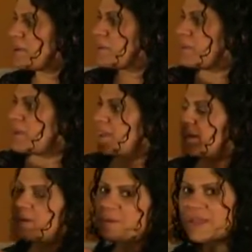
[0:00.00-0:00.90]

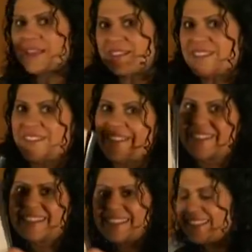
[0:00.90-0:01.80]
Wiggle, wiggle.